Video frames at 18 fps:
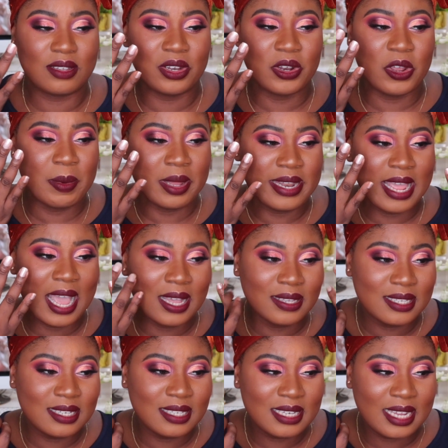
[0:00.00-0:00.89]
you know, my
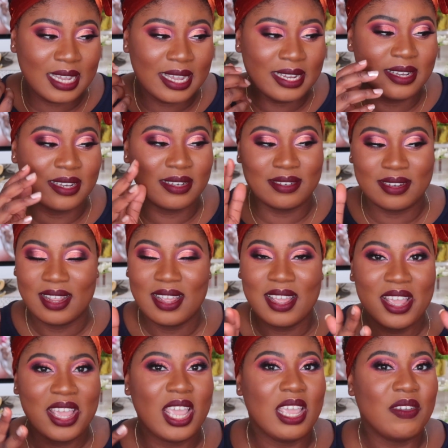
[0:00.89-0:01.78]
nails are did, and
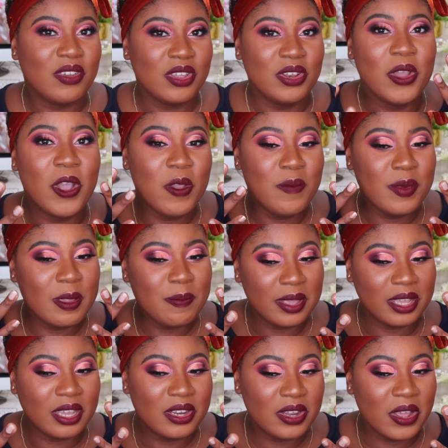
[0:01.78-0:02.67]
if you know me
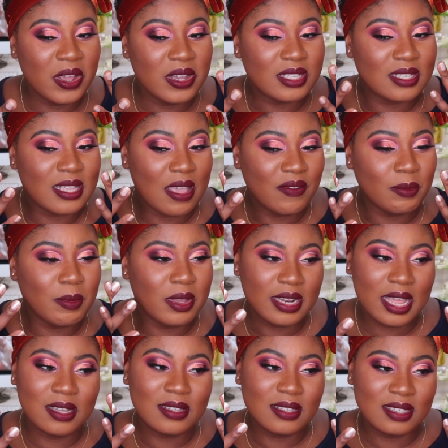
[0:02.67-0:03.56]
being a nurse, having my
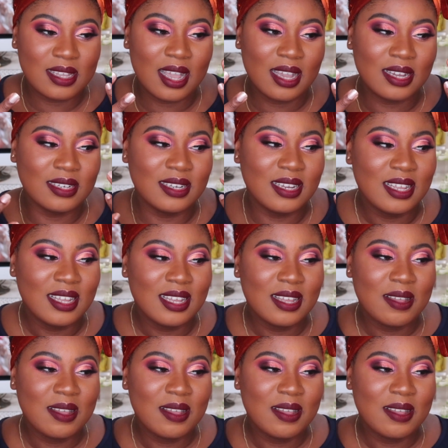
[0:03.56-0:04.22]
nails done